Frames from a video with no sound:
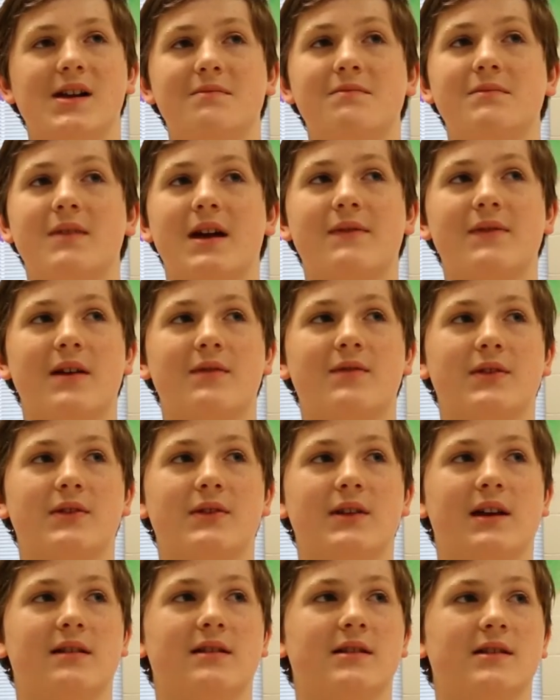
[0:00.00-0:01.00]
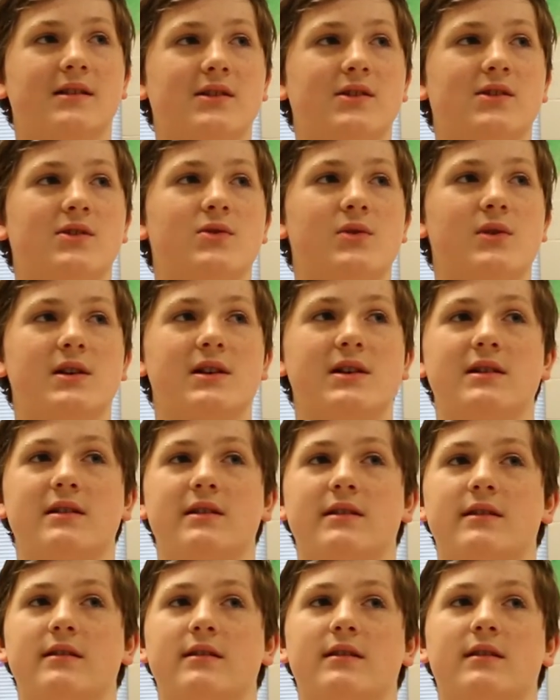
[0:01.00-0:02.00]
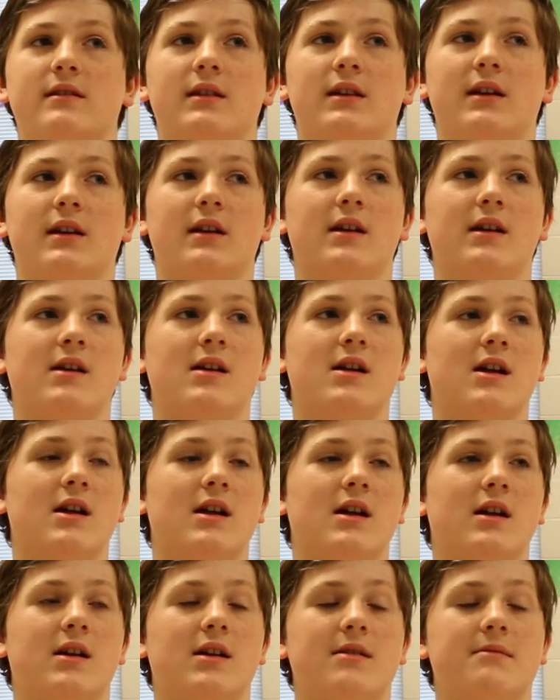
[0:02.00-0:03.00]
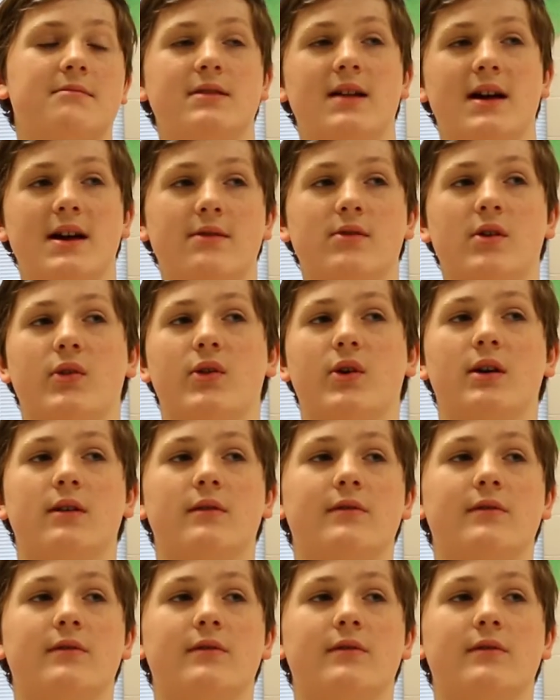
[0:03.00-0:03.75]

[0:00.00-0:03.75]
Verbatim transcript: My favorite thing to do is play with all